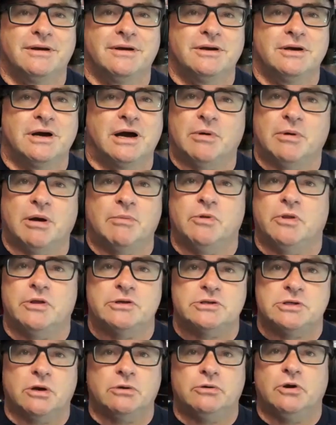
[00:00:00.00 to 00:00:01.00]

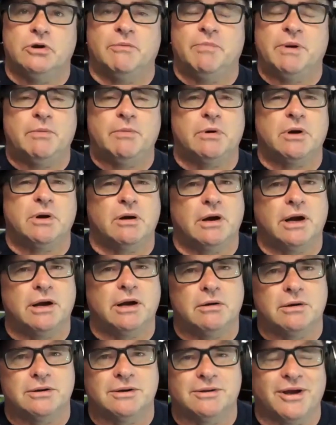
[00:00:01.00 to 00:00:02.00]
And people
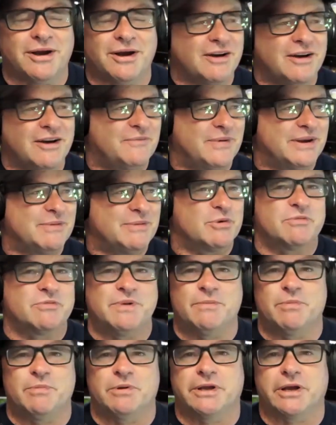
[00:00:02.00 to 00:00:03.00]
go, like I've been with
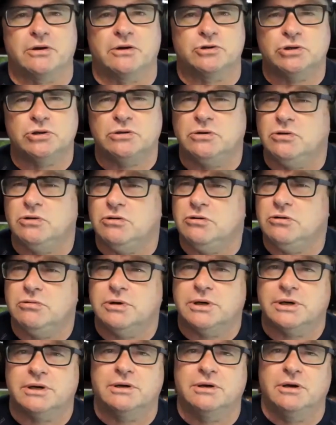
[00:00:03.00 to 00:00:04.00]
people, they go, shouldn't you,
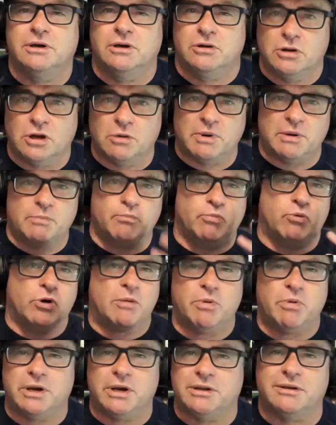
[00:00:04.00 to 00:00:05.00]
you know, be
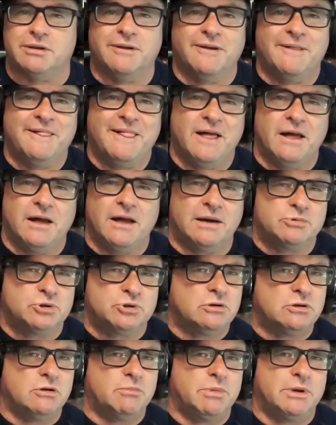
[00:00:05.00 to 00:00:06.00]
prepping? And
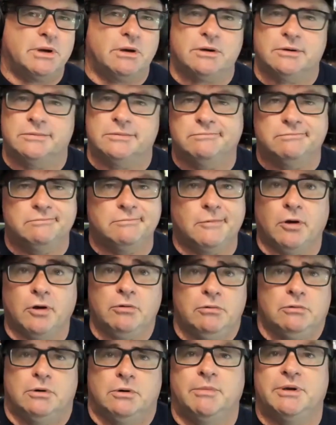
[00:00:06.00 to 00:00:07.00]
shouldn't you be, I go,
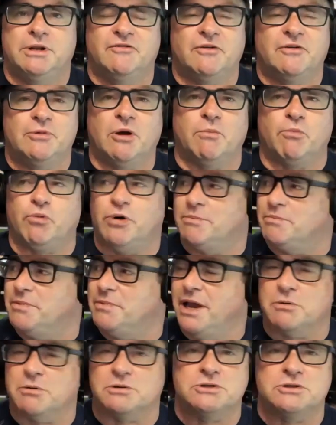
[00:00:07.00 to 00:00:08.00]
no. I mean, if I'm not prepped
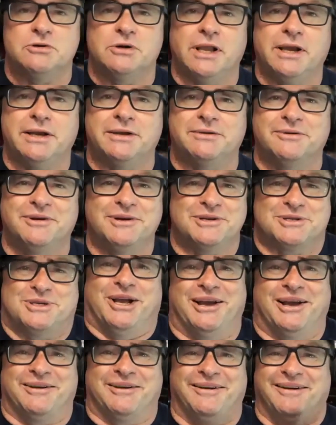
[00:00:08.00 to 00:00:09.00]
now, it's too late. It's
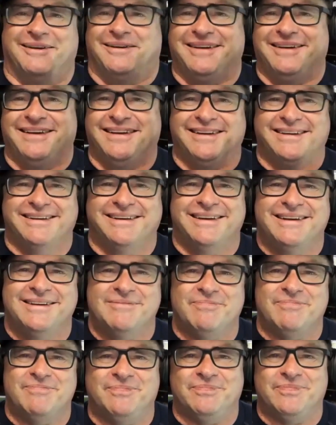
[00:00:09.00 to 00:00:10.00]
like,
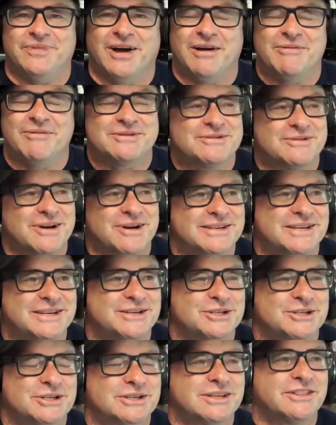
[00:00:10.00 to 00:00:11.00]
I did
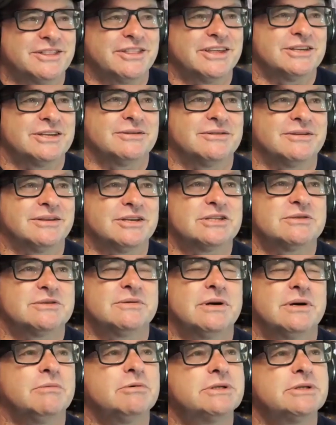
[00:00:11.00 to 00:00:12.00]
a thing, was
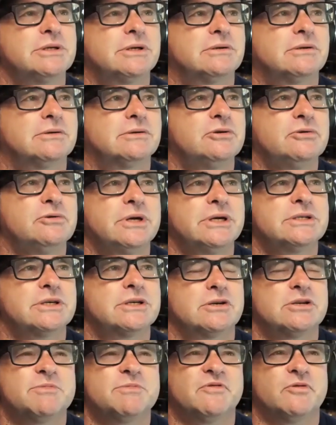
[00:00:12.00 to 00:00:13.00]
it 2 years
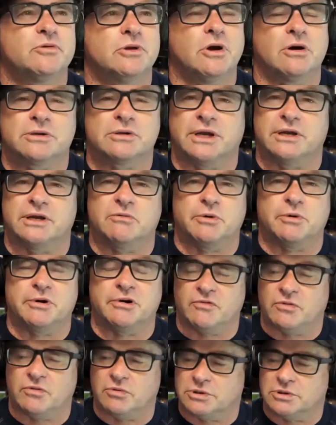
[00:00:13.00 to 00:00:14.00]
ago, just before lockdown or
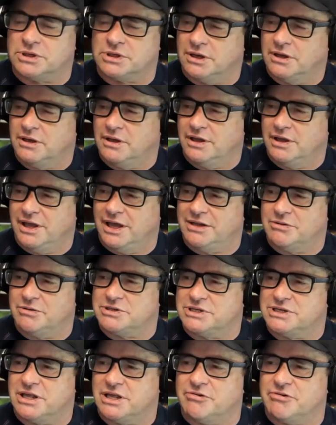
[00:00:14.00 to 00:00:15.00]
whatever it was. And there
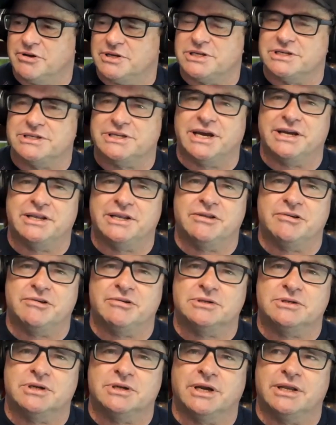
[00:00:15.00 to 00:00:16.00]
was another entertainer
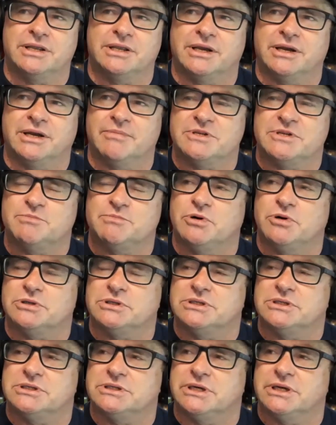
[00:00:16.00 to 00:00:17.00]
there, and this
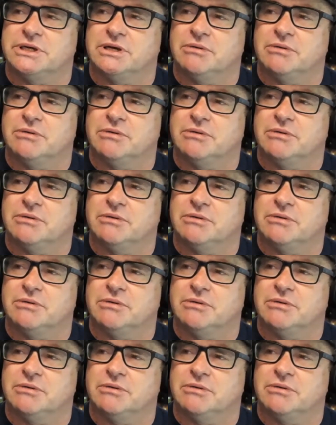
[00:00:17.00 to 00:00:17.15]
person said,